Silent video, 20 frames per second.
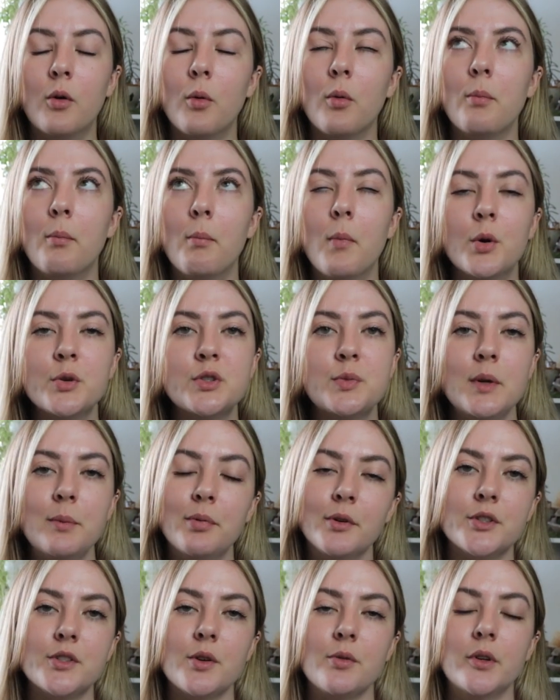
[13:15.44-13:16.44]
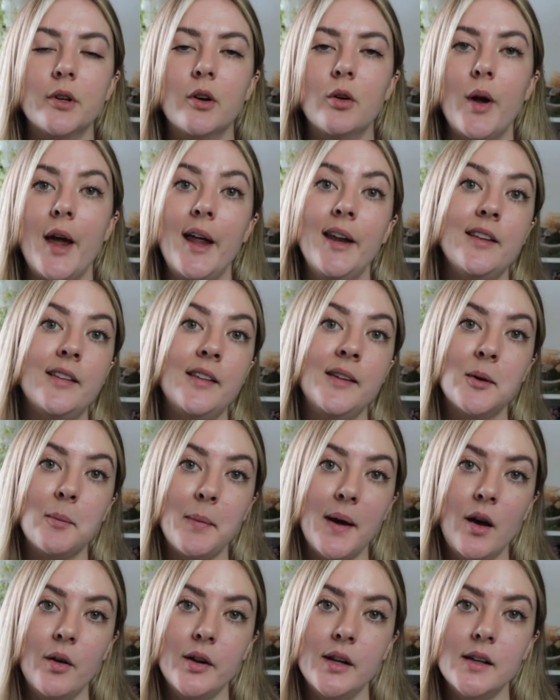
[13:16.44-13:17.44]
No, most people don't know anything
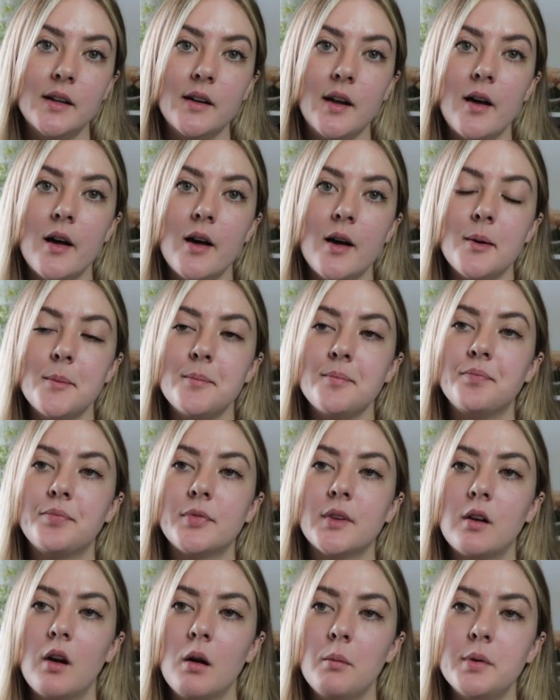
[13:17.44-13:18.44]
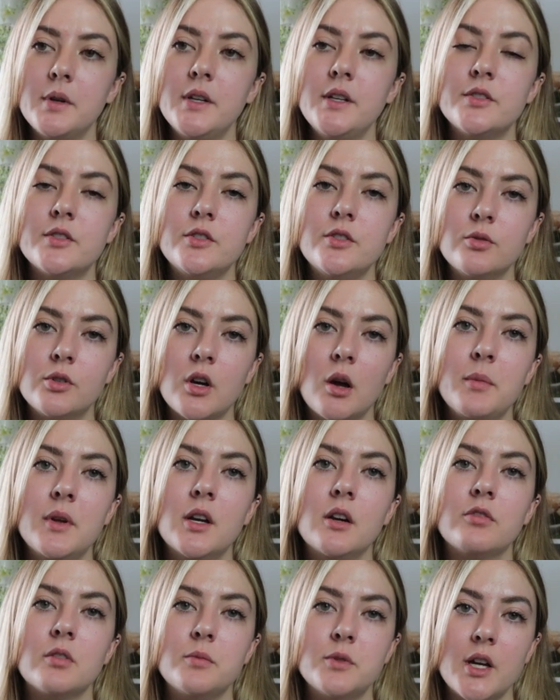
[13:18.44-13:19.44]
about it. Um, companies do come
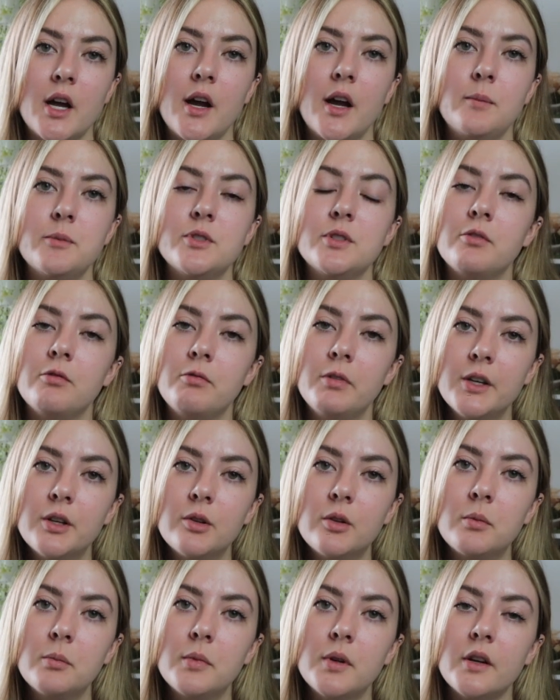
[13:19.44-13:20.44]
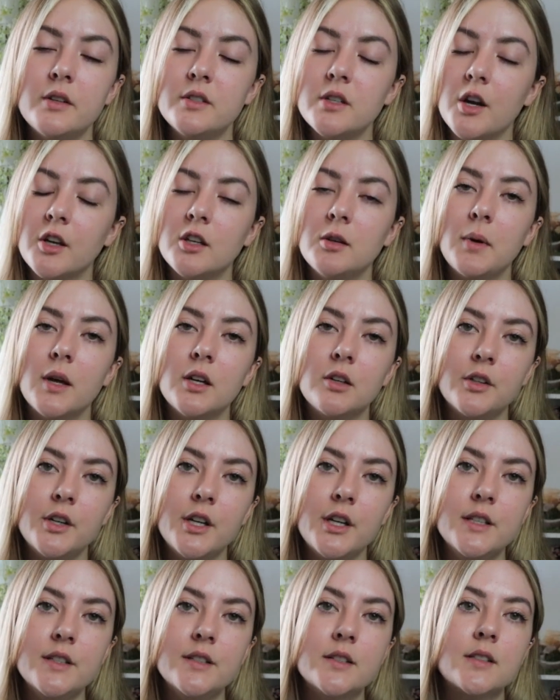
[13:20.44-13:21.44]
here from time to film uh,
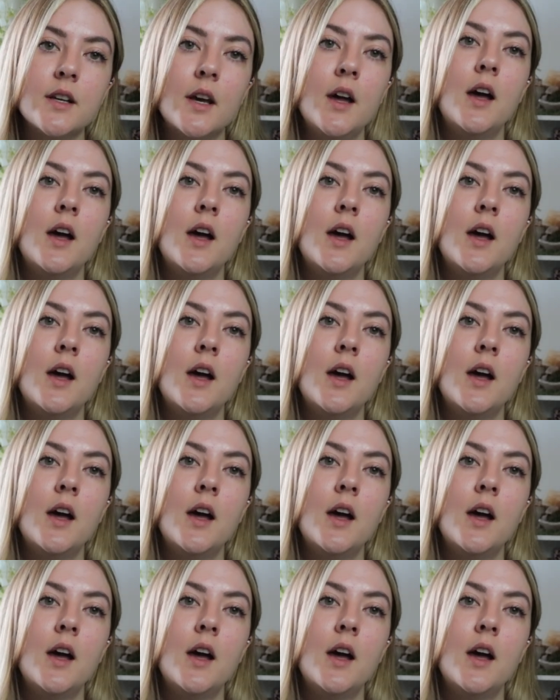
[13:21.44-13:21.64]
documentaries.